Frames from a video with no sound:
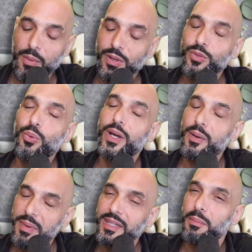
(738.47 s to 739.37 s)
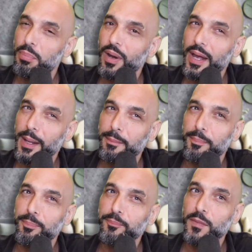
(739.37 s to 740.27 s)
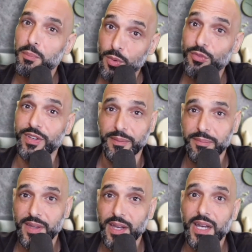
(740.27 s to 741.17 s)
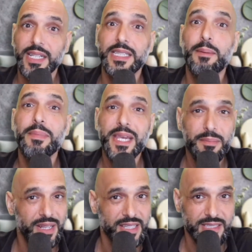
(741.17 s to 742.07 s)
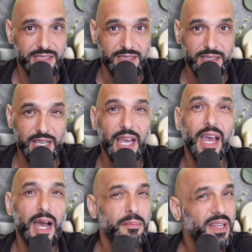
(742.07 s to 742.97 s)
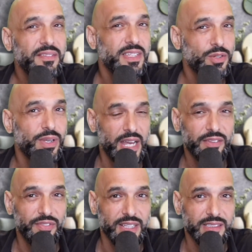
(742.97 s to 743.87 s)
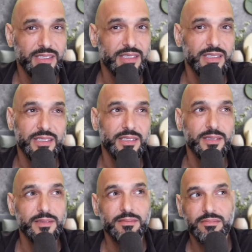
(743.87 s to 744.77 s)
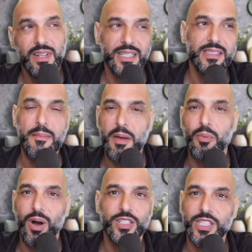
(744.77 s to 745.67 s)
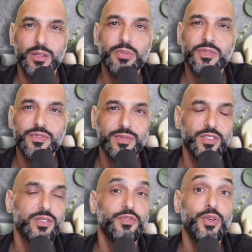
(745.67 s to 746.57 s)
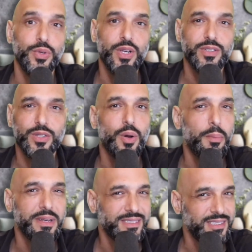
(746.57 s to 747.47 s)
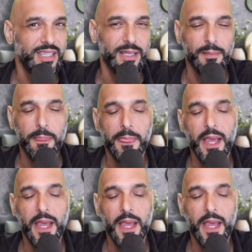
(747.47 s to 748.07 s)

I want to recommend the movie, The Minimalists. I believe it's on Netflix. This is last time I watched it. It was just a few years ago, but still,